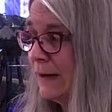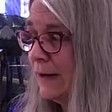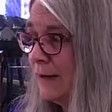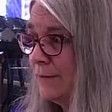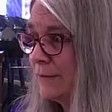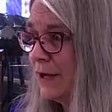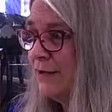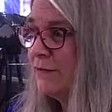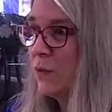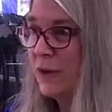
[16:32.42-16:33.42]
Um,
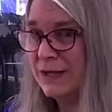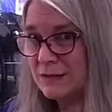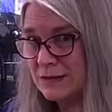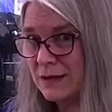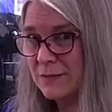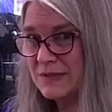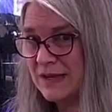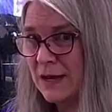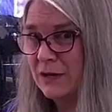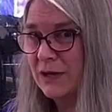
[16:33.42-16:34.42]
kind of a wind type
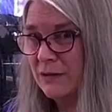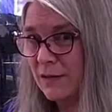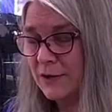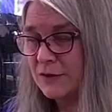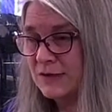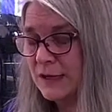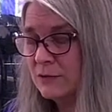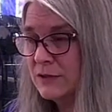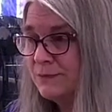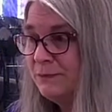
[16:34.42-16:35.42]
sound and a lighter
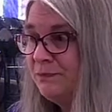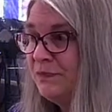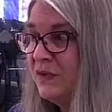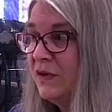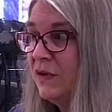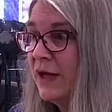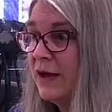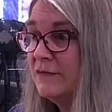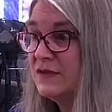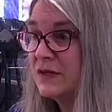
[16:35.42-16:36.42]
sound. You'll
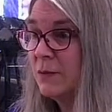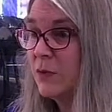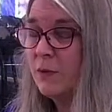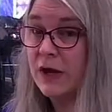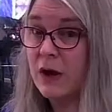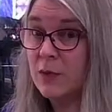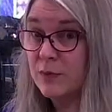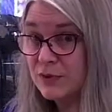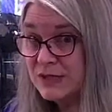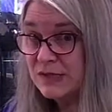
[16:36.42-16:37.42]
have some what we call
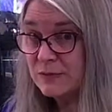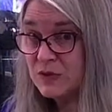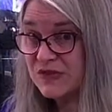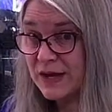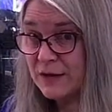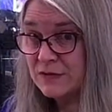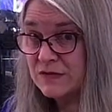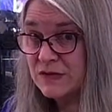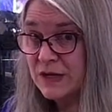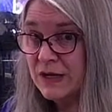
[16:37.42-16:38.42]
principal
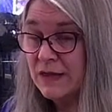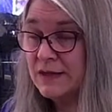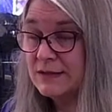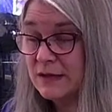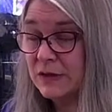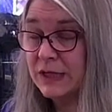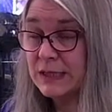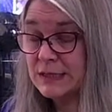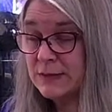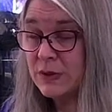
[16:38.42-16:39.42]
sounds that sound
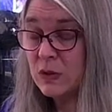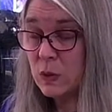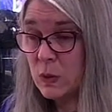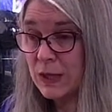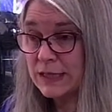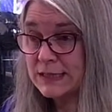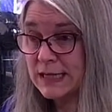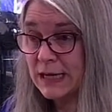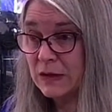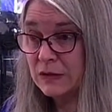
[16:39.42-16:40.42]
like a typical organ
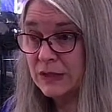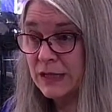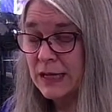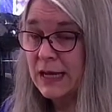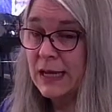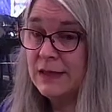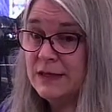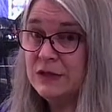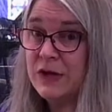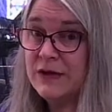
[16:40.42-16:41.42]
sound
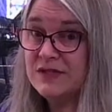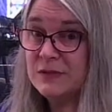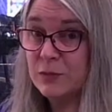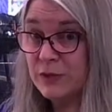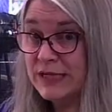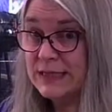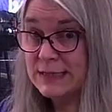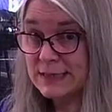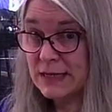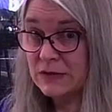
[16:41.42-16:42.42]
and then you'll have some
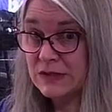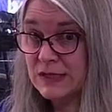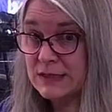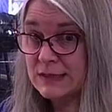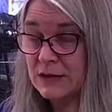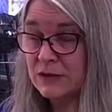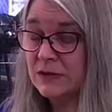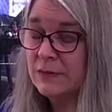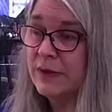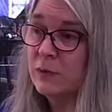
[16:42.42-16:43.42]
reed sounds that sound a
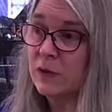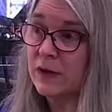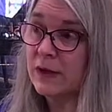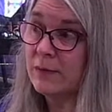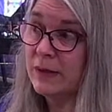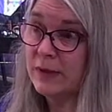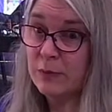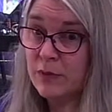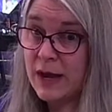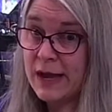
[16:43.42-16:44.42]
little bit more like
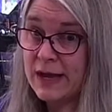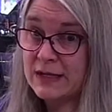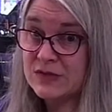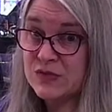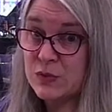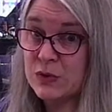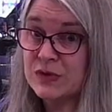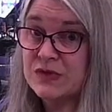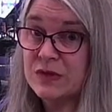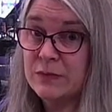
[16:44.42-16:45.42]
baby brass
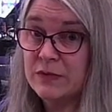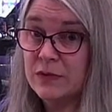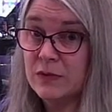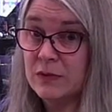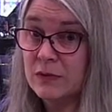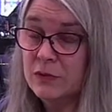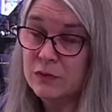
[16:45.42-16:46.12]
or some of the